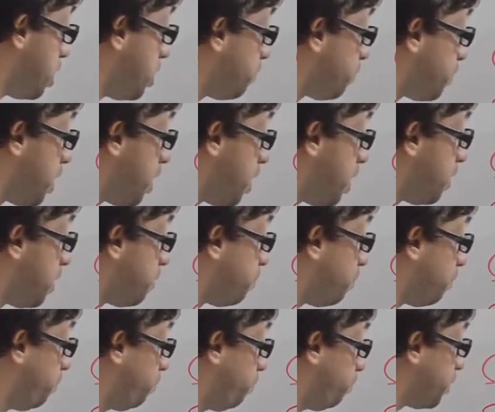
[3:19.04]
one
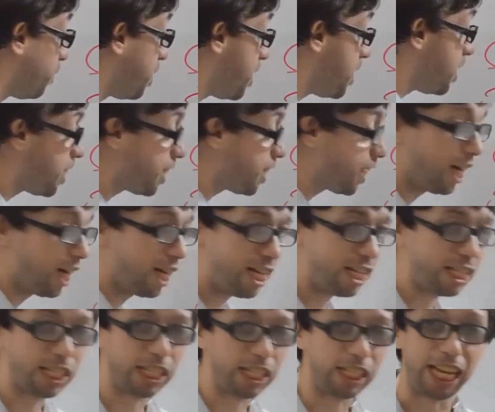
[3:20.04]
is
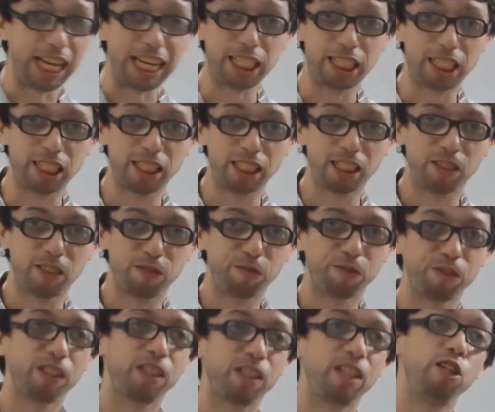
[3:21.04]
less
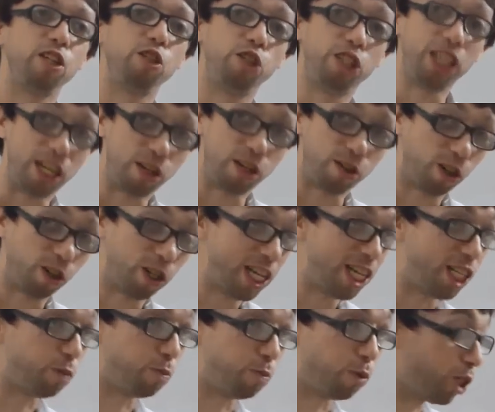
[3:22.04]
general.
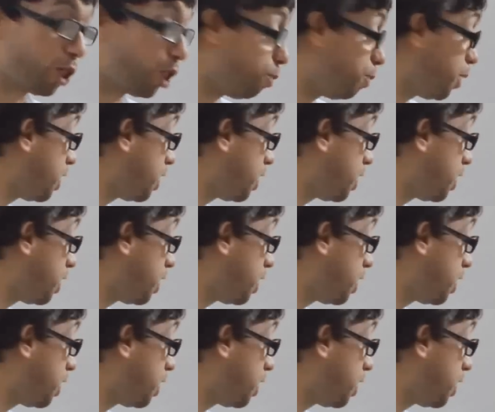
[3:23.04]
It's more